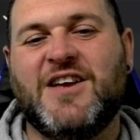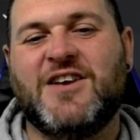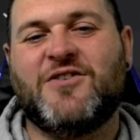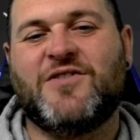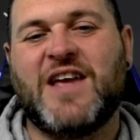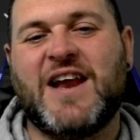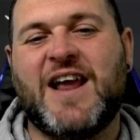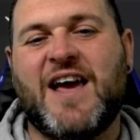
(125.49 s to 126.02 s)
You'll
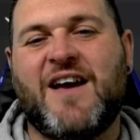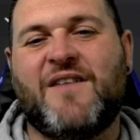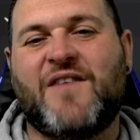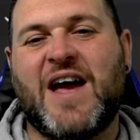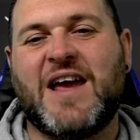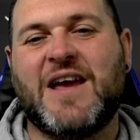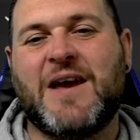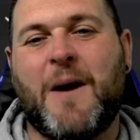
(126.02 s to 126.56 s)
then have
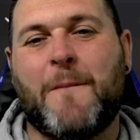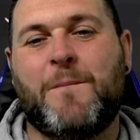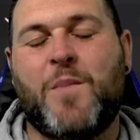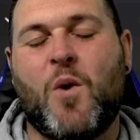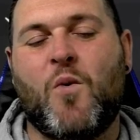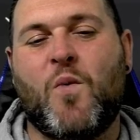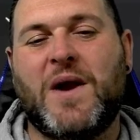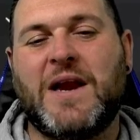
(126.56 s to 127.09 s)
a
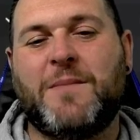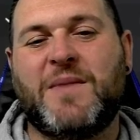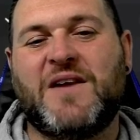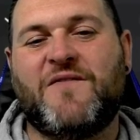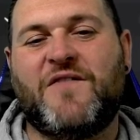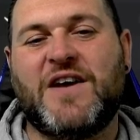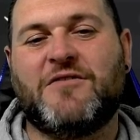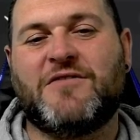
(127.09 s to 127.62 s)
ball-winning
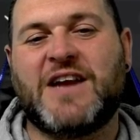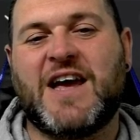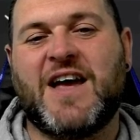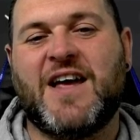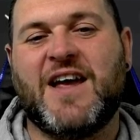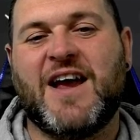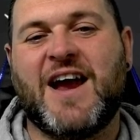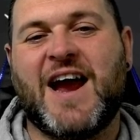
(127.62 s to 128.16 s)
midfielder
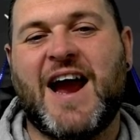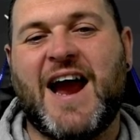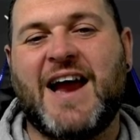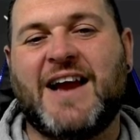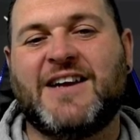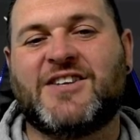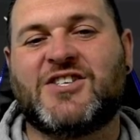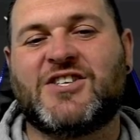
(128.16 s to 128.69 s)

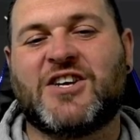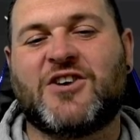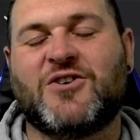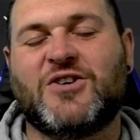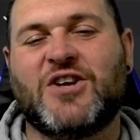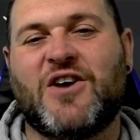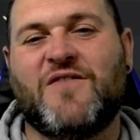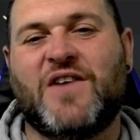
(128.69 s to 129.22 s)
and a
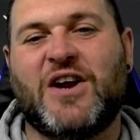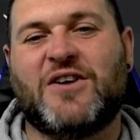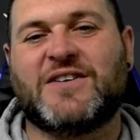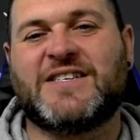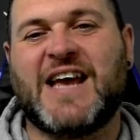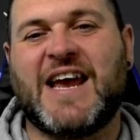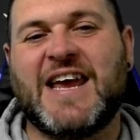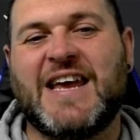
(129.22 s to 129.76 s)
segundo
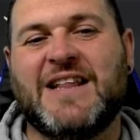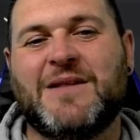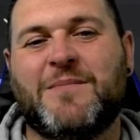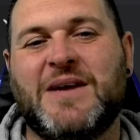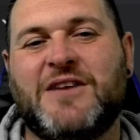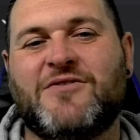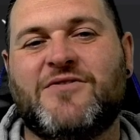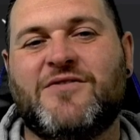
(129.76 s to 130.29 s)
volante in the
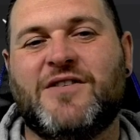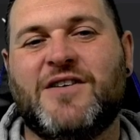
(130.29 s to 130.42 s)
middle.